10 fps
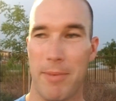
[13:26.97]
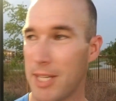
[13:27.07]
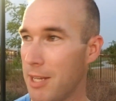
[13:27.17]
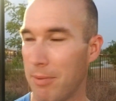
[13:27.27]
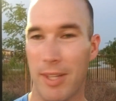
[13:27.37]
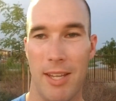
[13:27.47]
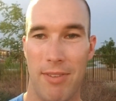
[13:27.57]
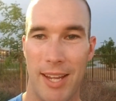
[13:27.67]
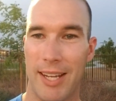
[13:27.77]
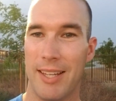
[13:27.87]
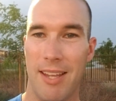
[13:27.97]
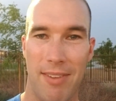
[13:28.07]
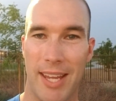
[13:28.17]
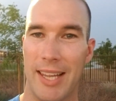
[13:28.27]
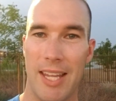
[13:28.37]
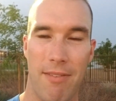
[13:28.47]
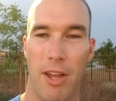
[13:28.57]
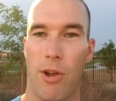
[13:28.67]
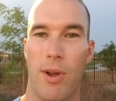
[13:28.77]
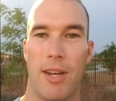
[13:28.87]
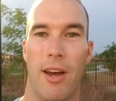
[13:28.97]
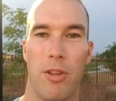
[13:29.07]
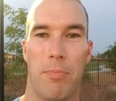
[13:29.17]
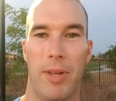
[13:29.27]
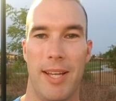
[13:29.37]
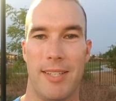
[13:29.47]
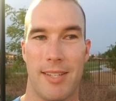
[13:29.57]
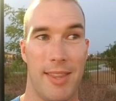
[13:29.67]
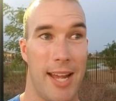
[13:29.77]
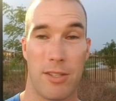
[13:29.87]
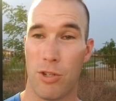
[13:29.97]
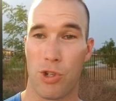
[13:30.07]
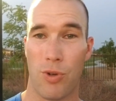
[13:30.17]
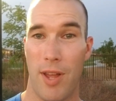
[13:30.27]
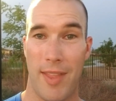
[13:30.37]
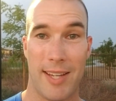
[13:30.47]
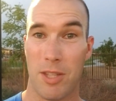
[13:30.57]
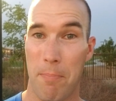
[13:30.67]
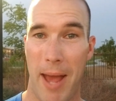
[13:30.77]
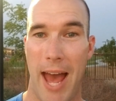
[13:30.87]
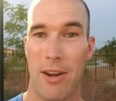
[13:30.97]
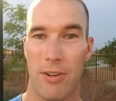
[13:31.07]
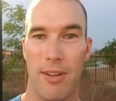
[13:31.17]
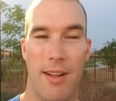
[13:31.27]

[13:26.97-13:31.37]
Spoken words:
They keep leaving and leaving and leaving and going to other places. And that's the trend. That's the pattern.